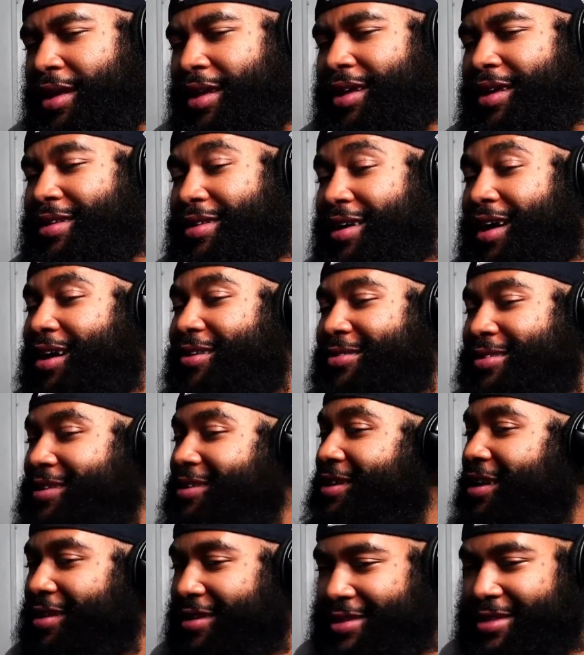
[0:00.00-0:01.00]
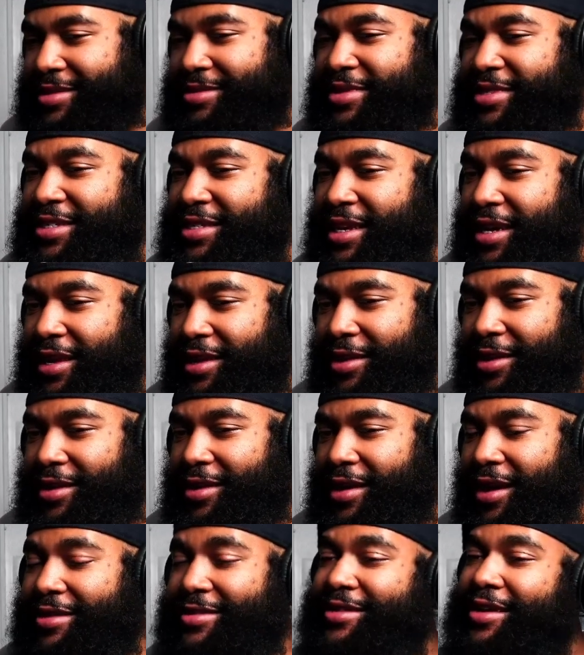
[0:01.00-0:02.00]
Y'all was talking some shit. Y'all
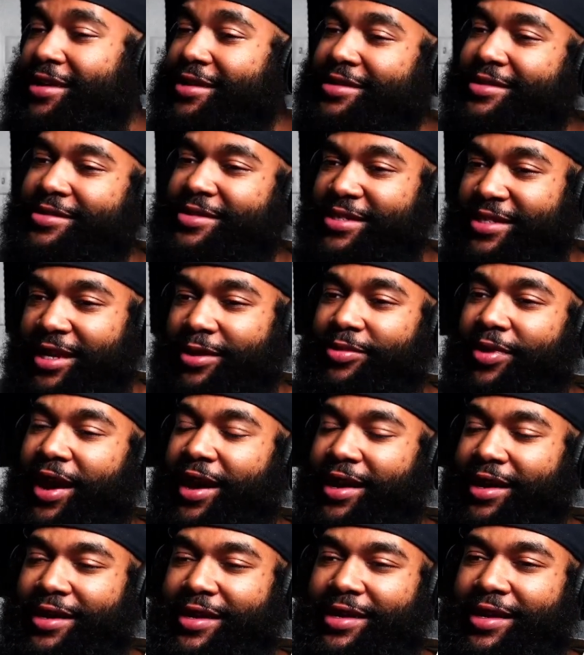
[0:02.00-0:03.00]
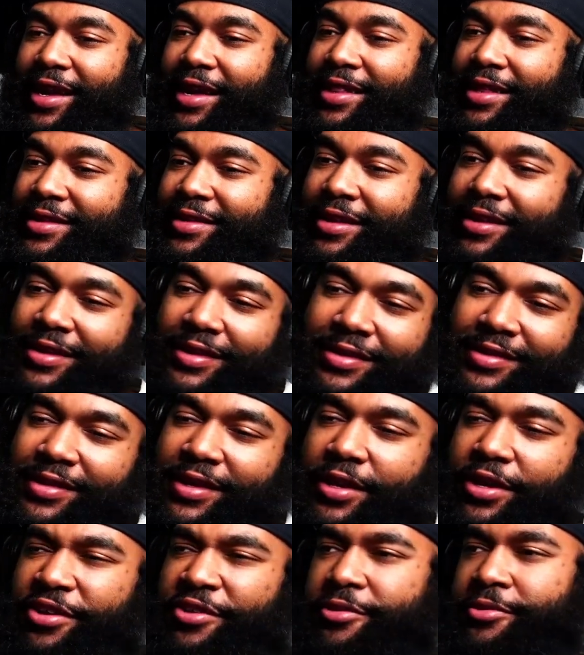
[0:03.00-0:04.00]
was talking some shit back in the day. Let's go. Chin
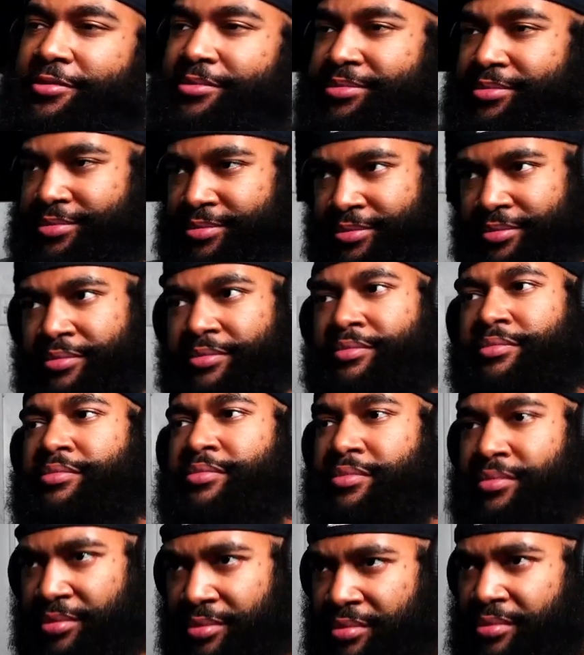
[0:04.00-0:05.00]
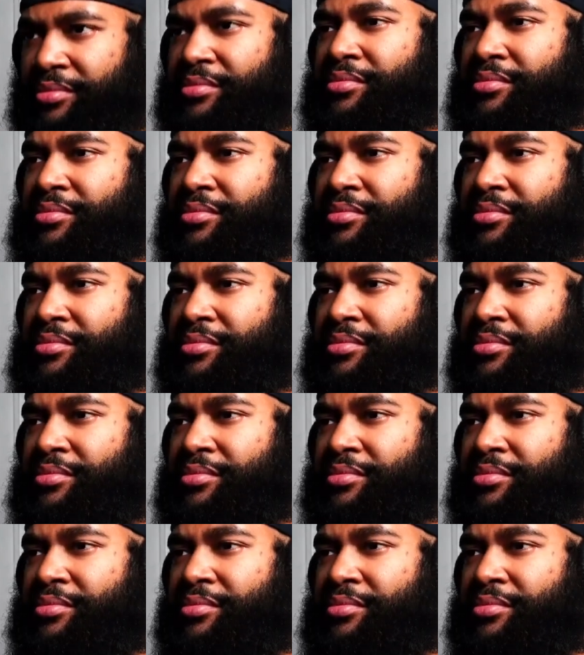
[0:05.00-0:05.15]
and never we switch and we pull up the